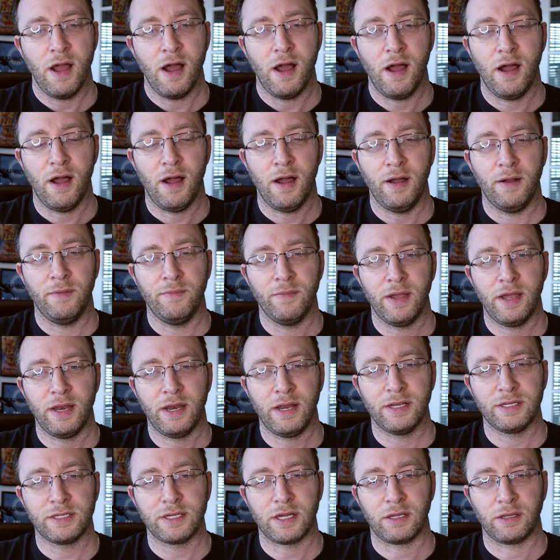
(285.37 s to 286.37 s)
um, it
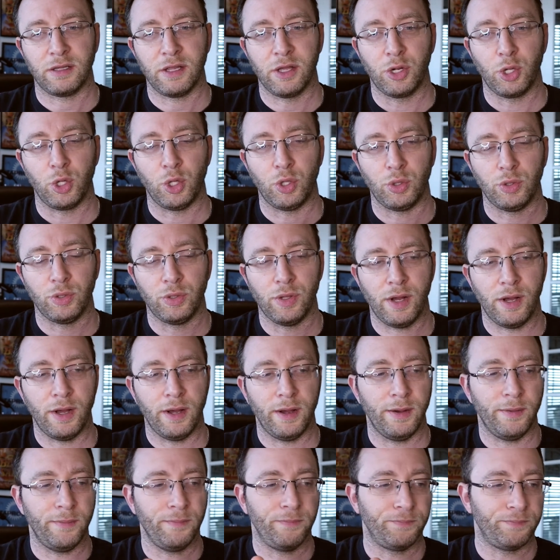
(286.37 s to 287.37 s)
is a little,
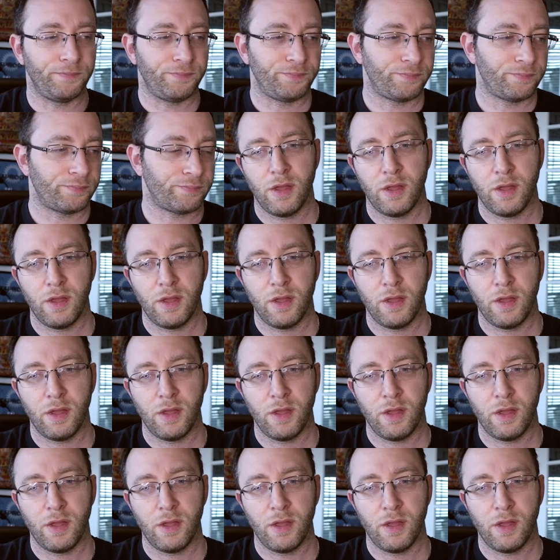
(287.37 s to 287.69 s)
um,